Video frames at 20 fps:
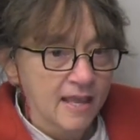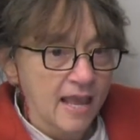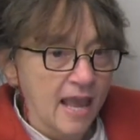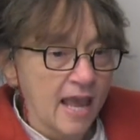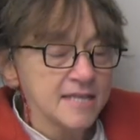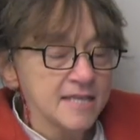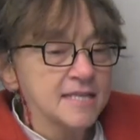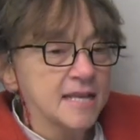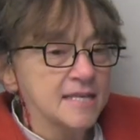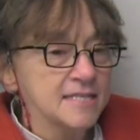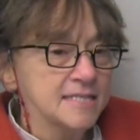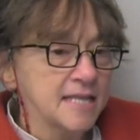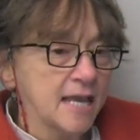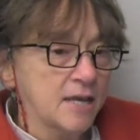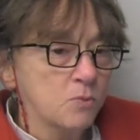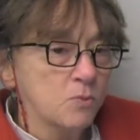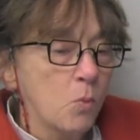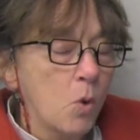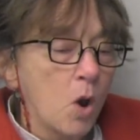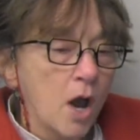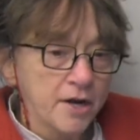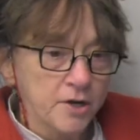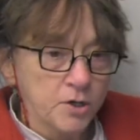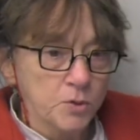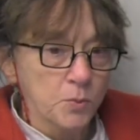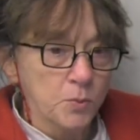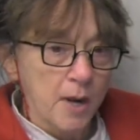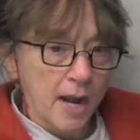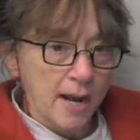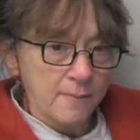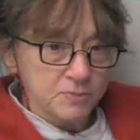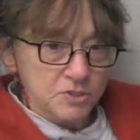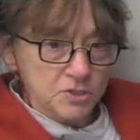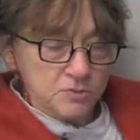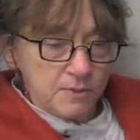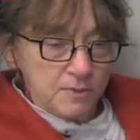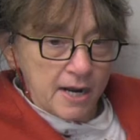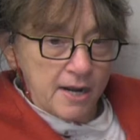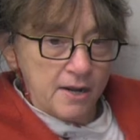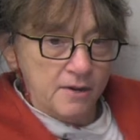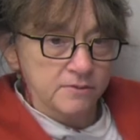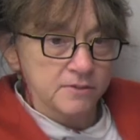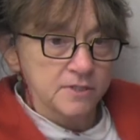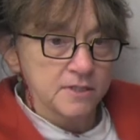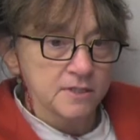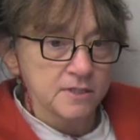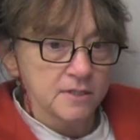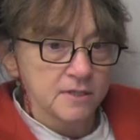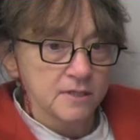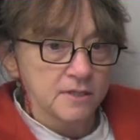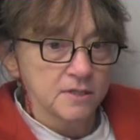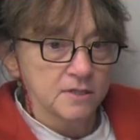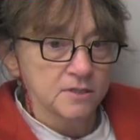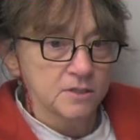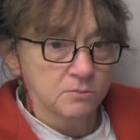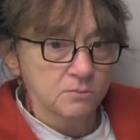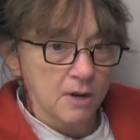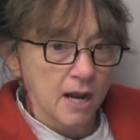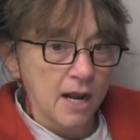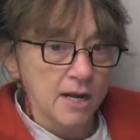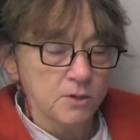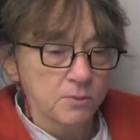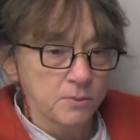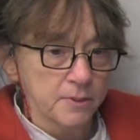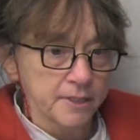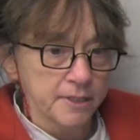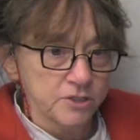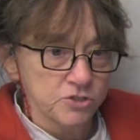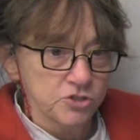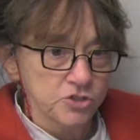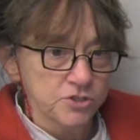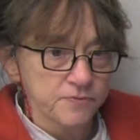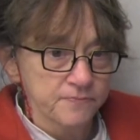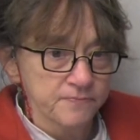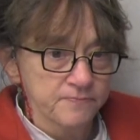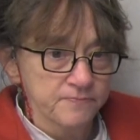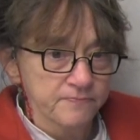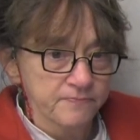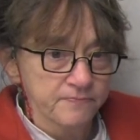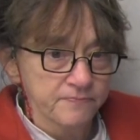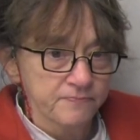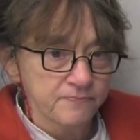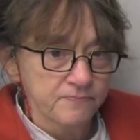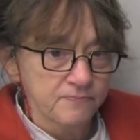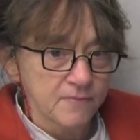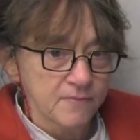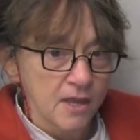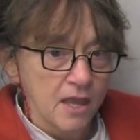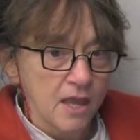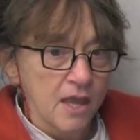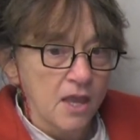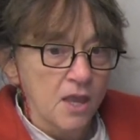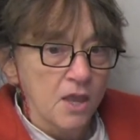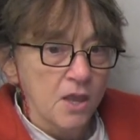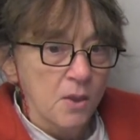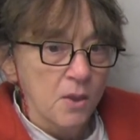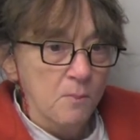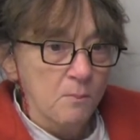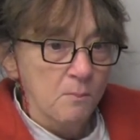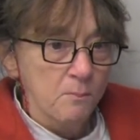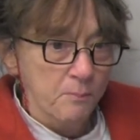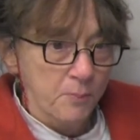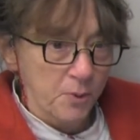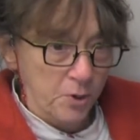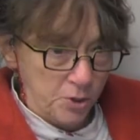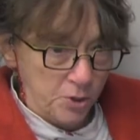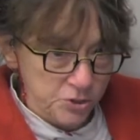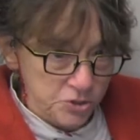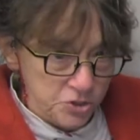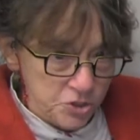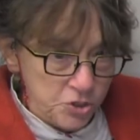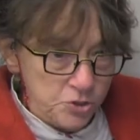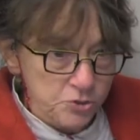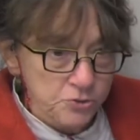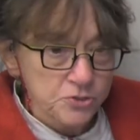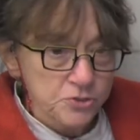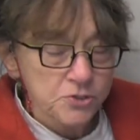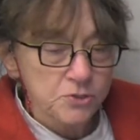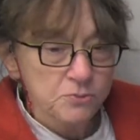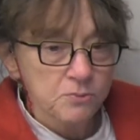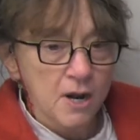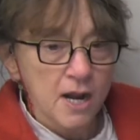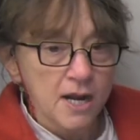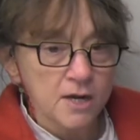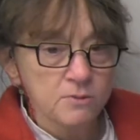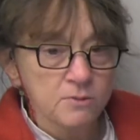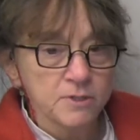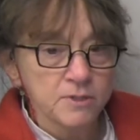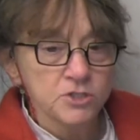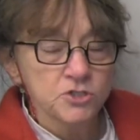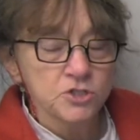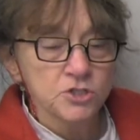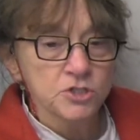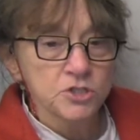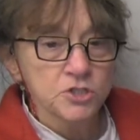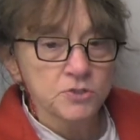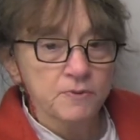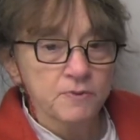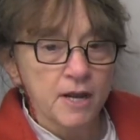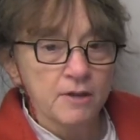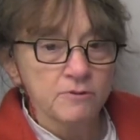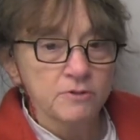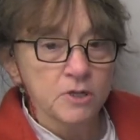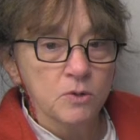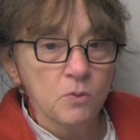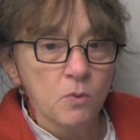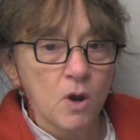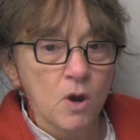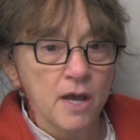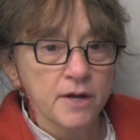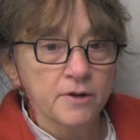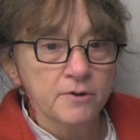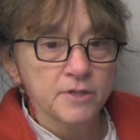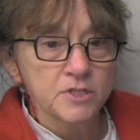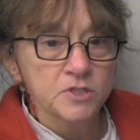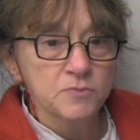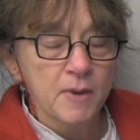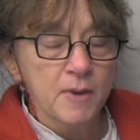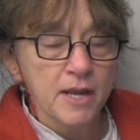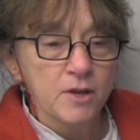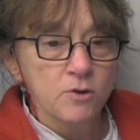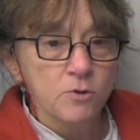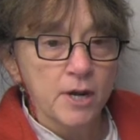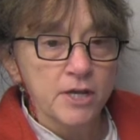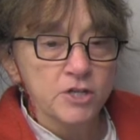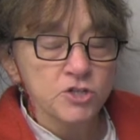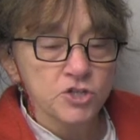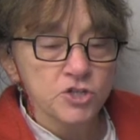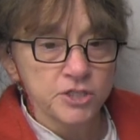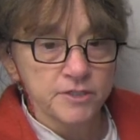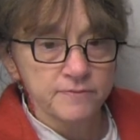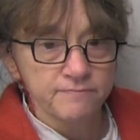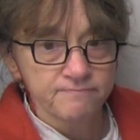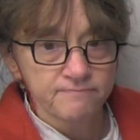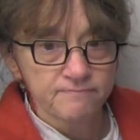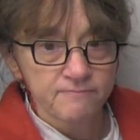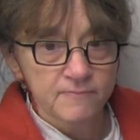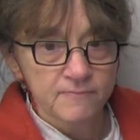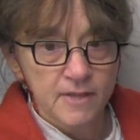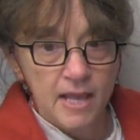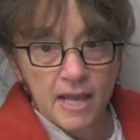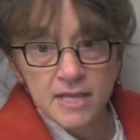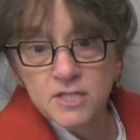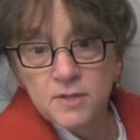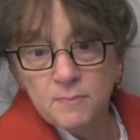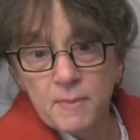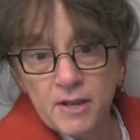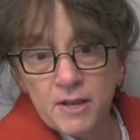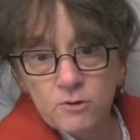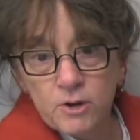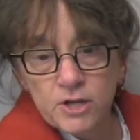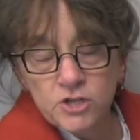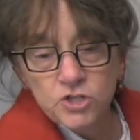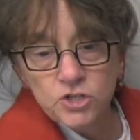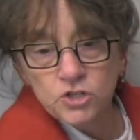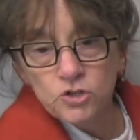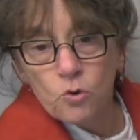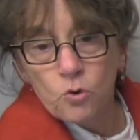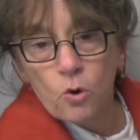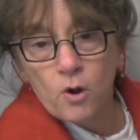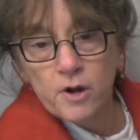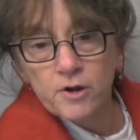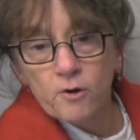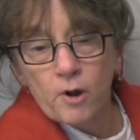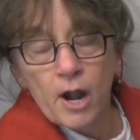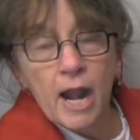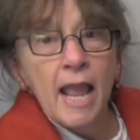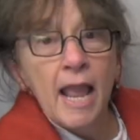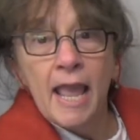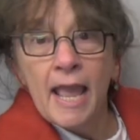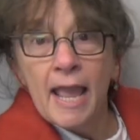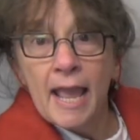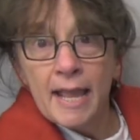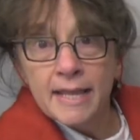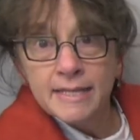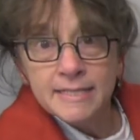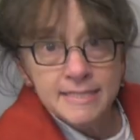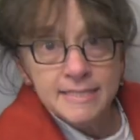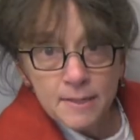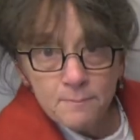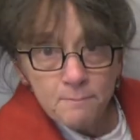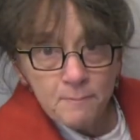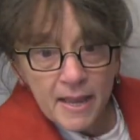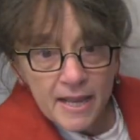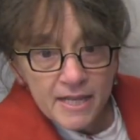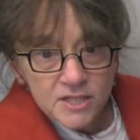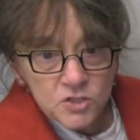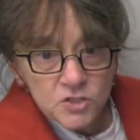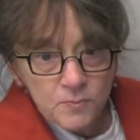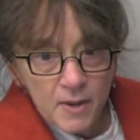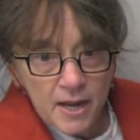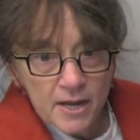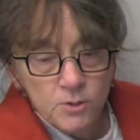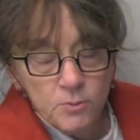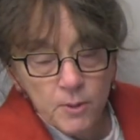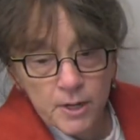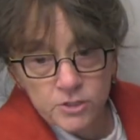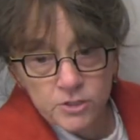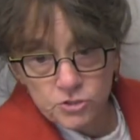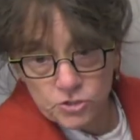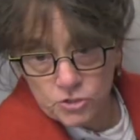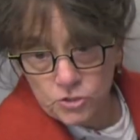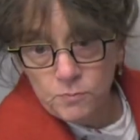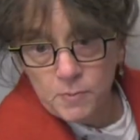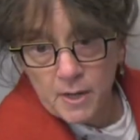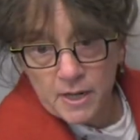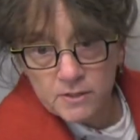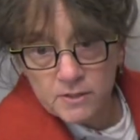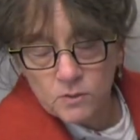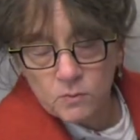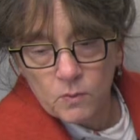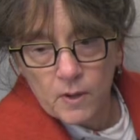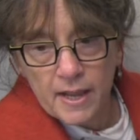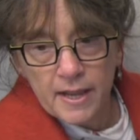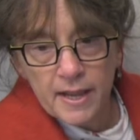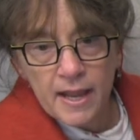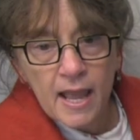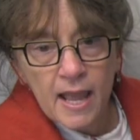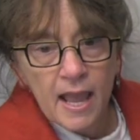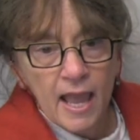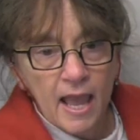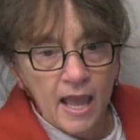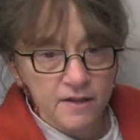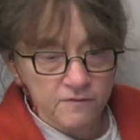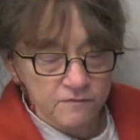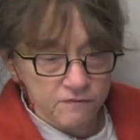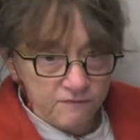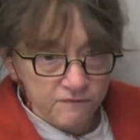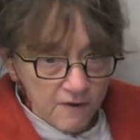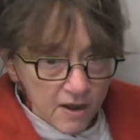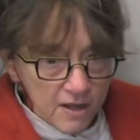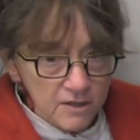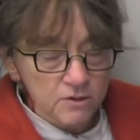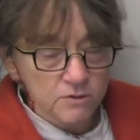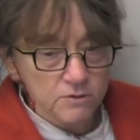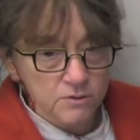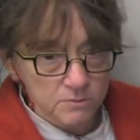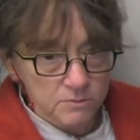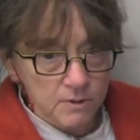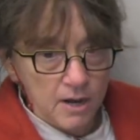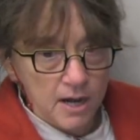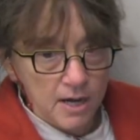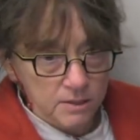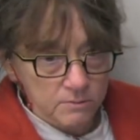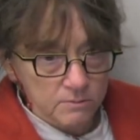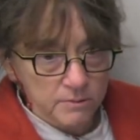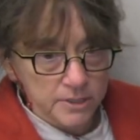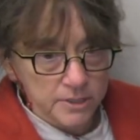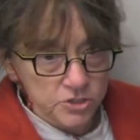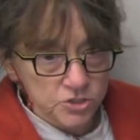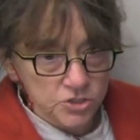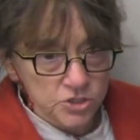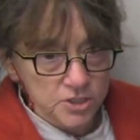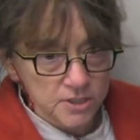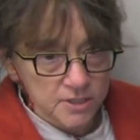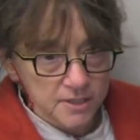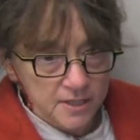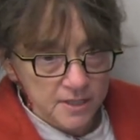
As I said, water wraps around the rock ridge. Birds use the rock ridge and surrounding water as migration, as a migration corridor. Some bats migrate too, by the way, and follow the rock ridge.